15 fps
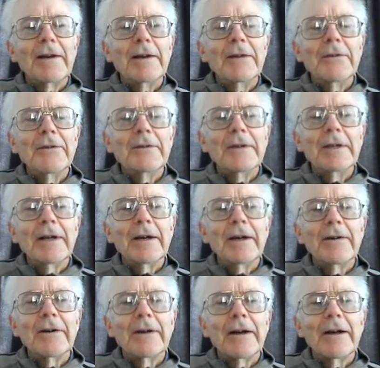you see
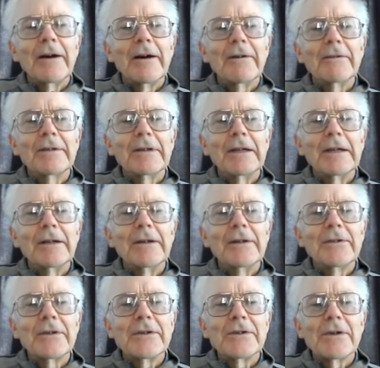how, how silly it
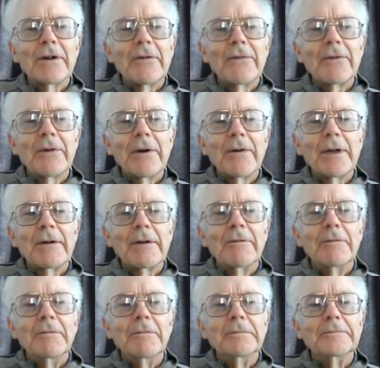is to try and follow that
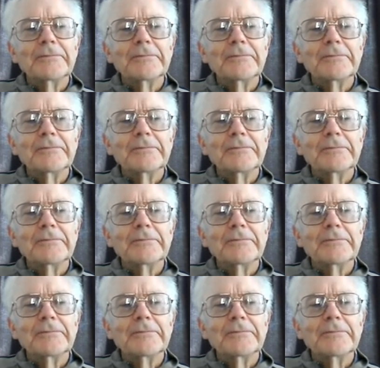rule.